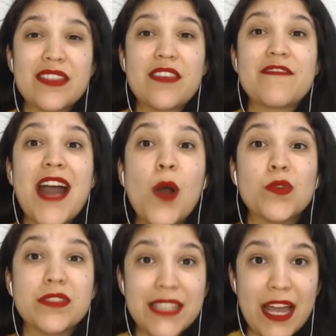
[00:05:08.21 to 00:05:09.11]
the vowel
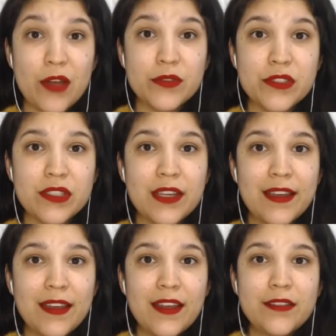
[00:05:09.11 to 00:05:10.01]
sounds.
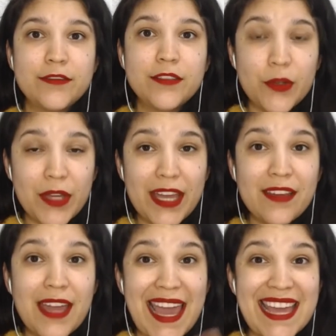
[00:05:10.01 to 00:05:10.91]
Okay,
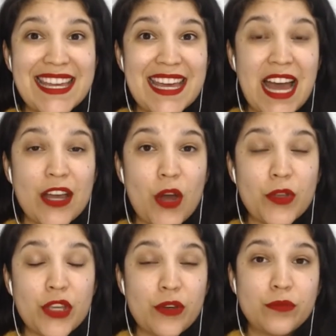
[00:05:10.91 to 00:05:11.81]
A, E, I, O,
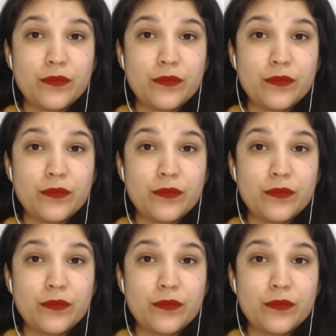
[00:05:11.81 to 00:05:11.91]
U.